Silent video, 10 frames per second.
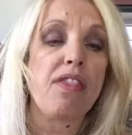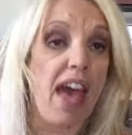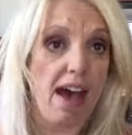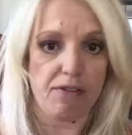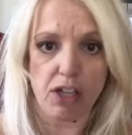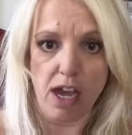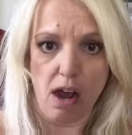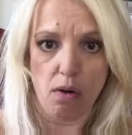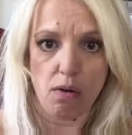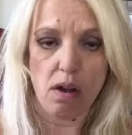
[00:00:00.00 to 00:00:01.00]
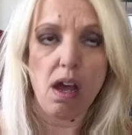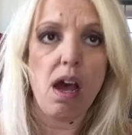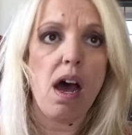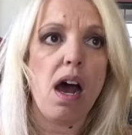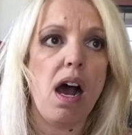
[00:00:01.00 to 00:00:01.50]
They have to go.
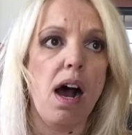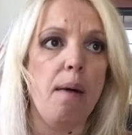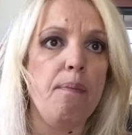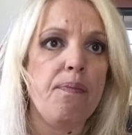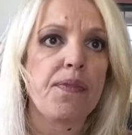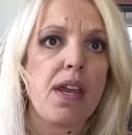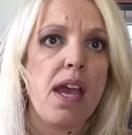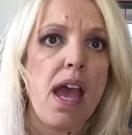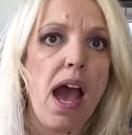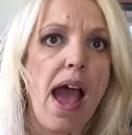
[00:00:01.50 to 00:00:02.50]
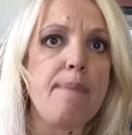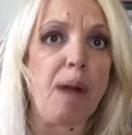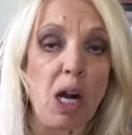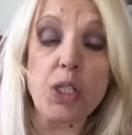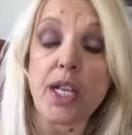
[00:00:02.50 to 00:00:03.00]
Um, and
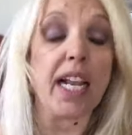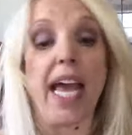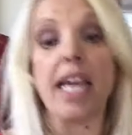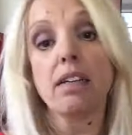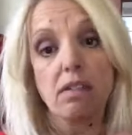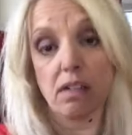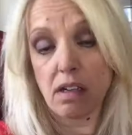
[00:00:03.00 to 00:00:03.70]
personally,